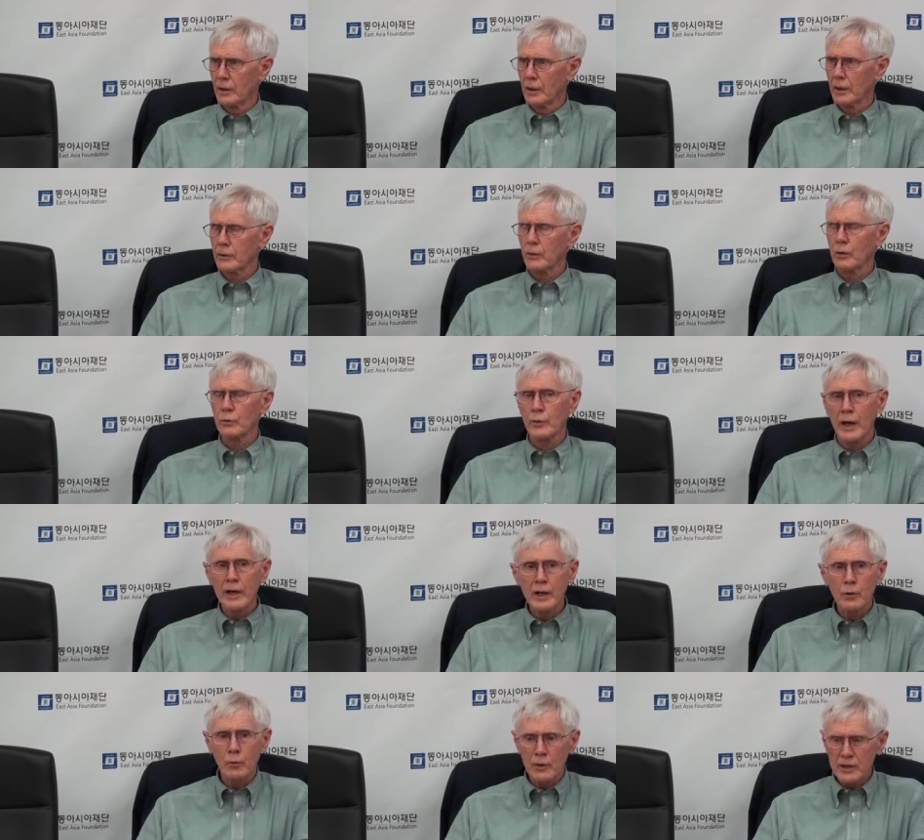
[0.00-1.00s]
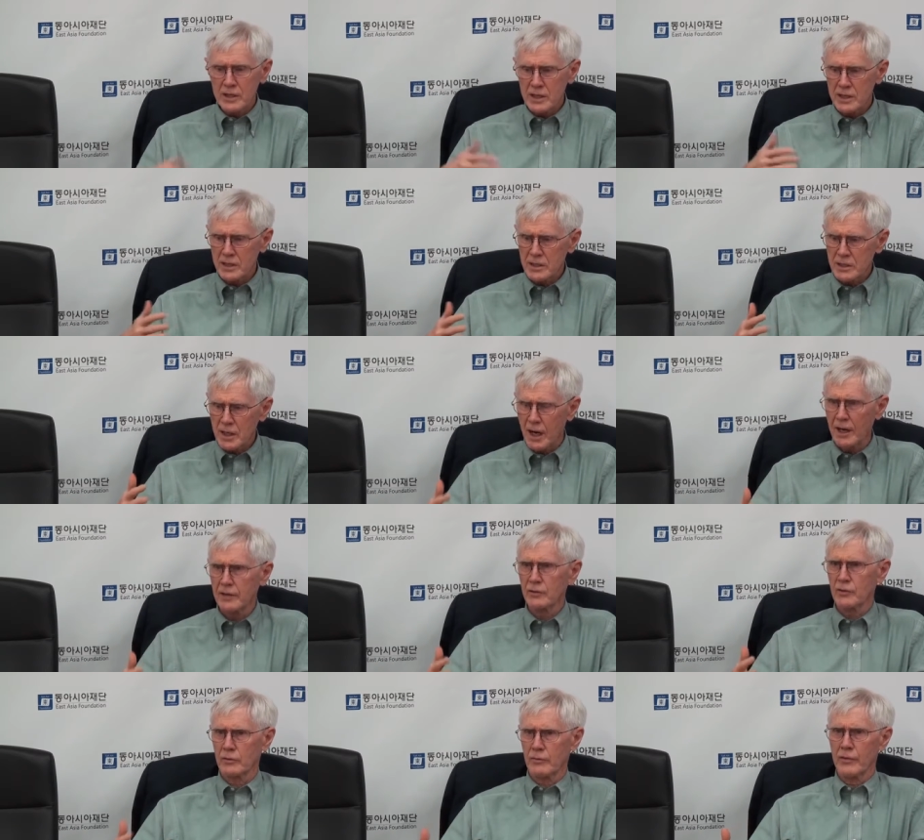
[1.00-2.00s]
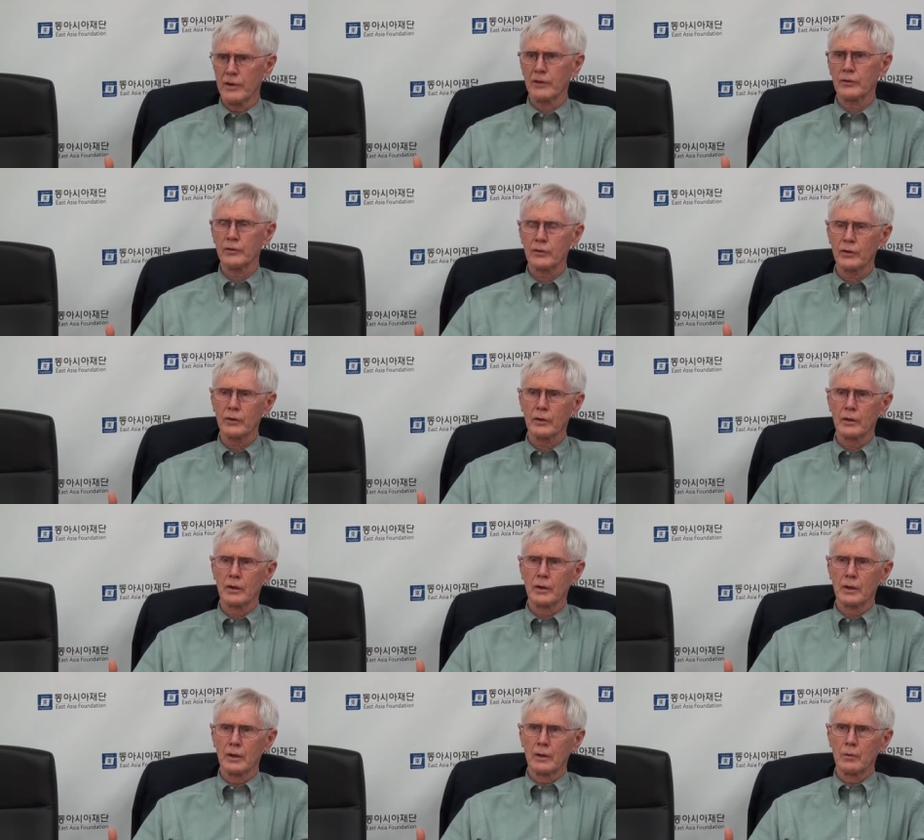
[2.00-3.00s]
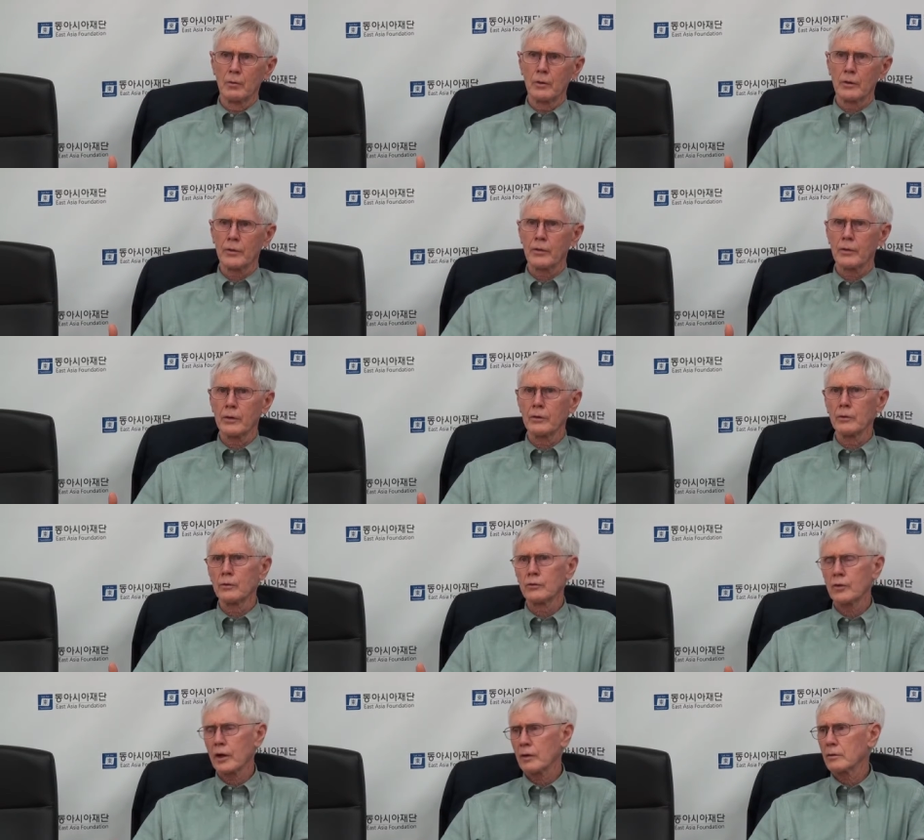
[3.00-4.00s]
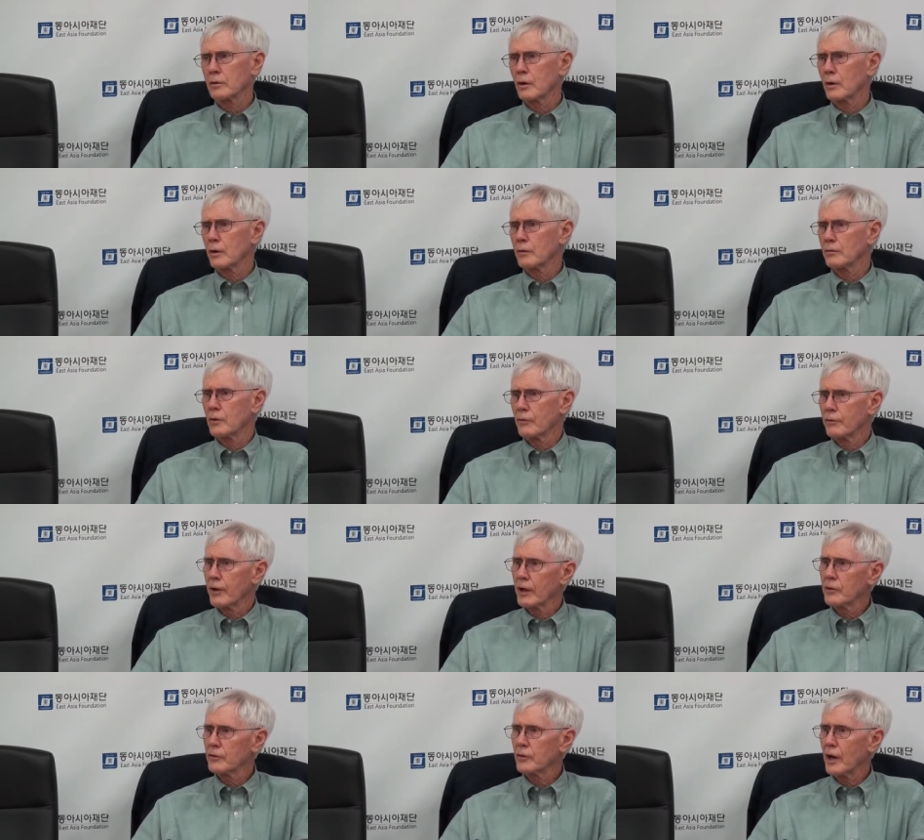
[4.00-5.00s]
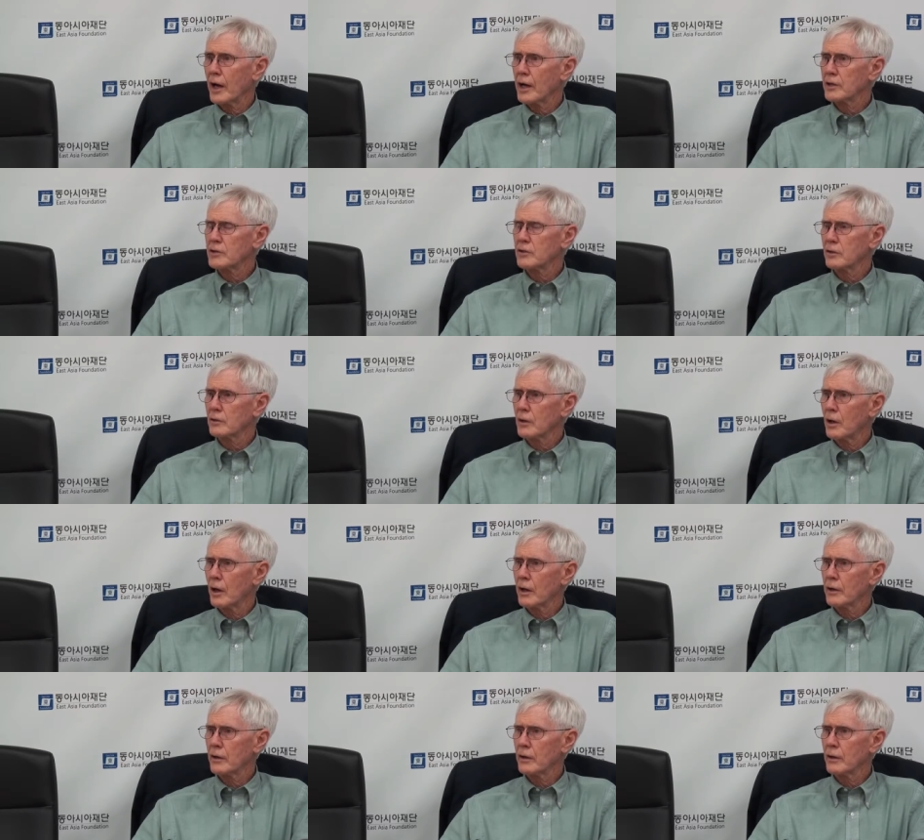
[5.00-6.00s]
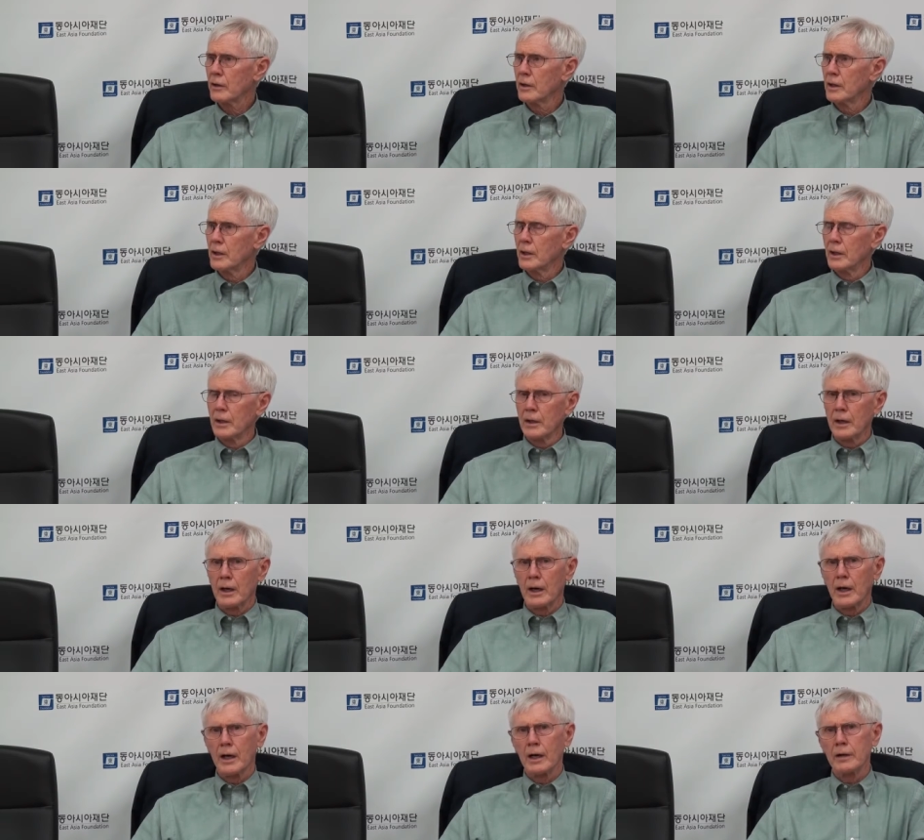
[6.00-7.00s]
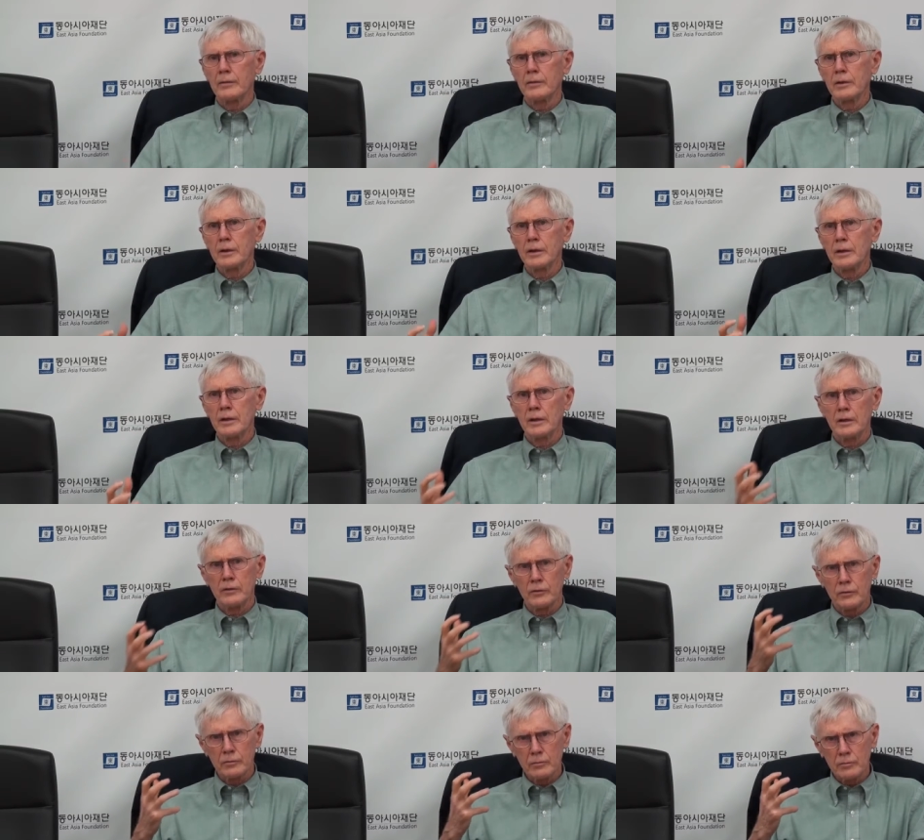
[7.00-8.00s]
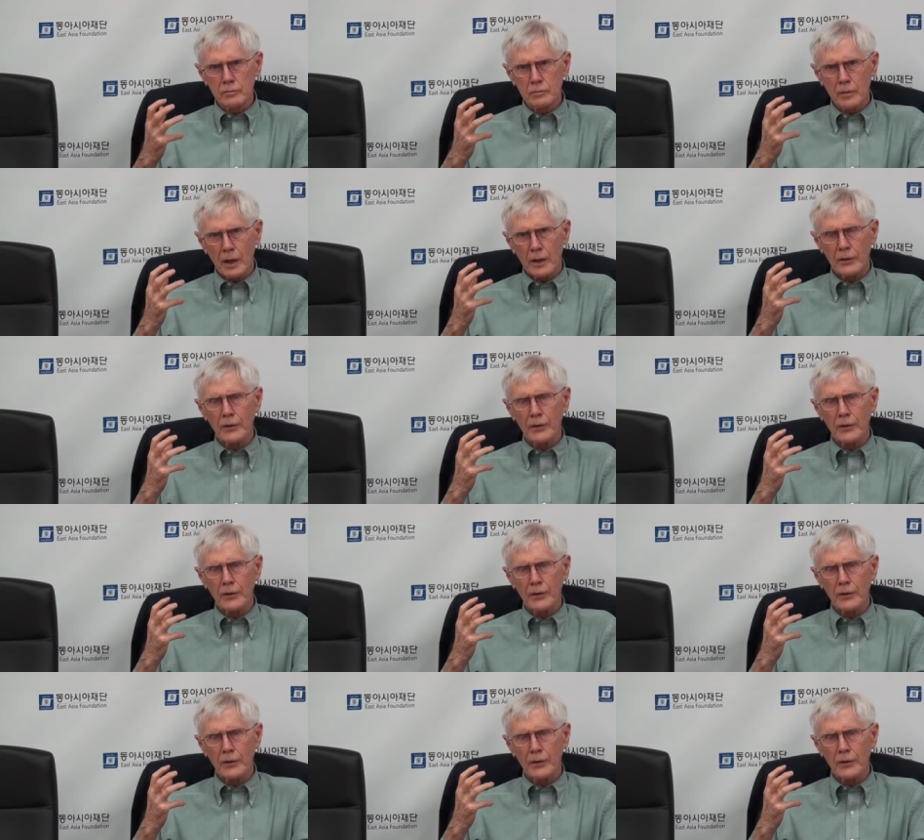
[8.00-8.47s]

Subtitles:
and already we see signs of this with the new Secretary of Defense, Ashton Carter. He is, I